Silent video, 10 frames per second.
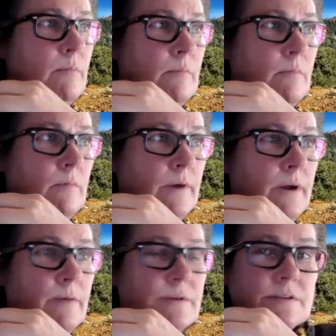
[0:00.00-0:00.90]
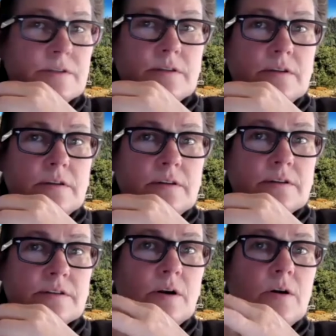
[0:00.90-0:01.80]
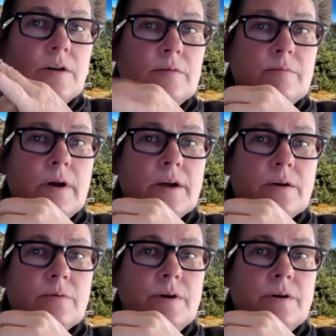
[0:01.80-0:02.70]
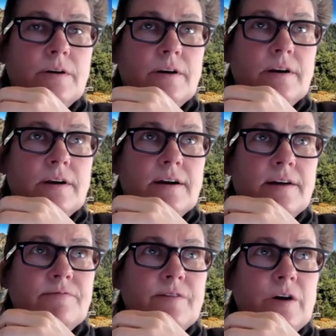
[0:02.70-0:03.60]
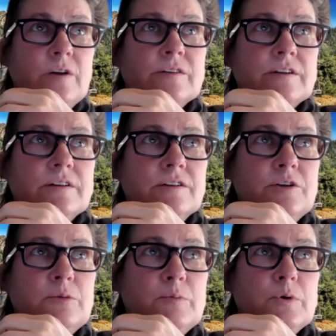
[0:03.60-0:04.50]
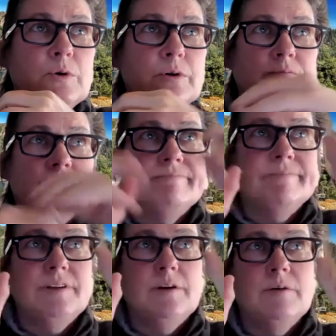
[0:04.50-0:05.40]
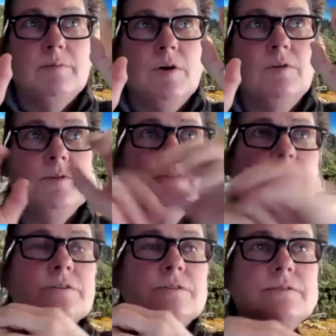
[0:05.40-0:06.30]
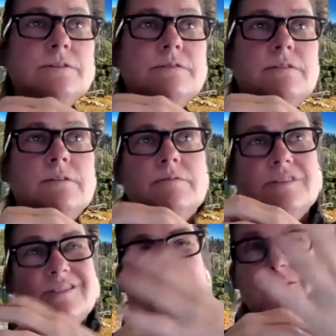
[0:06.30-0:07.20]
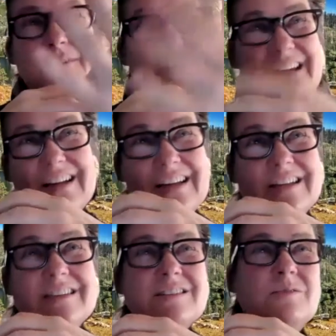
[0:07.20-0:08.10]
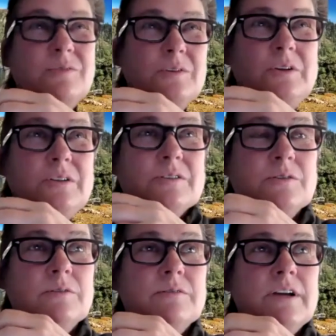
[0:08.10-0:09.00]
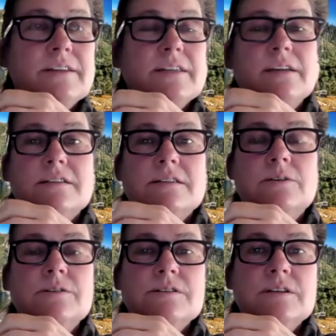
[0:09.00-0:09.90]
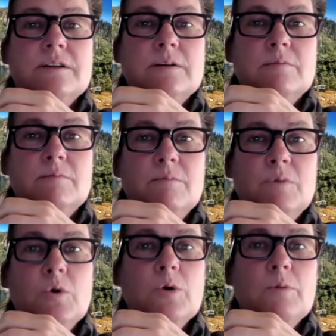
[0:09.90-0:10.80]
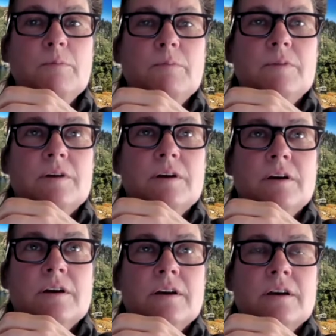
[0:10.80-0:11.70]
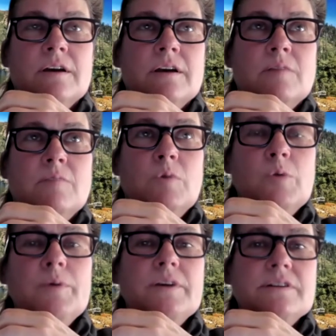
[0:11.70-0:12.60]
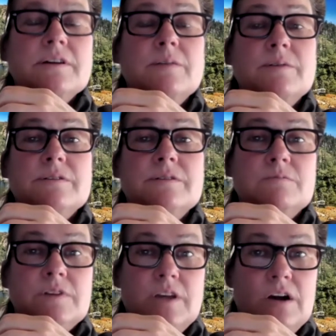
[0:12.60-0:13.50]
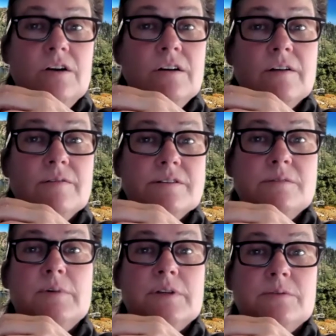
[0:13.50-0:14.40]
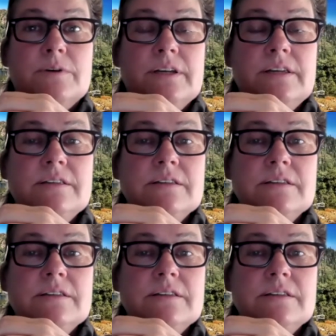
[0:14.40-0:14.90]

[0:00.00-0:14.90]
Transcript: when I was starting my career, I felt a little more, overlooked or discriminated against, overlooked or not taken seriously more because I was young. I was in my 20s.